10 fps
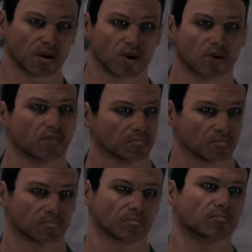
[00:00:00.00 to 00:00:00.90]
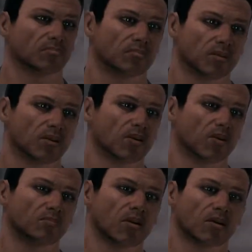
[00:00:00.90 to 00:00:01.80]
No.
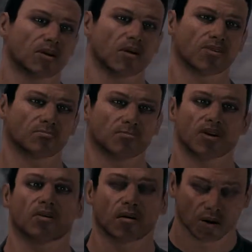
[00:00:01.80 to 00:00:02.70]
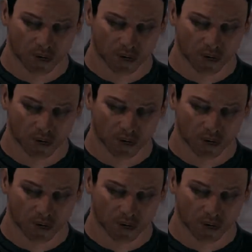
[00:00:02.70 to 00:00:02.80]
No one can help me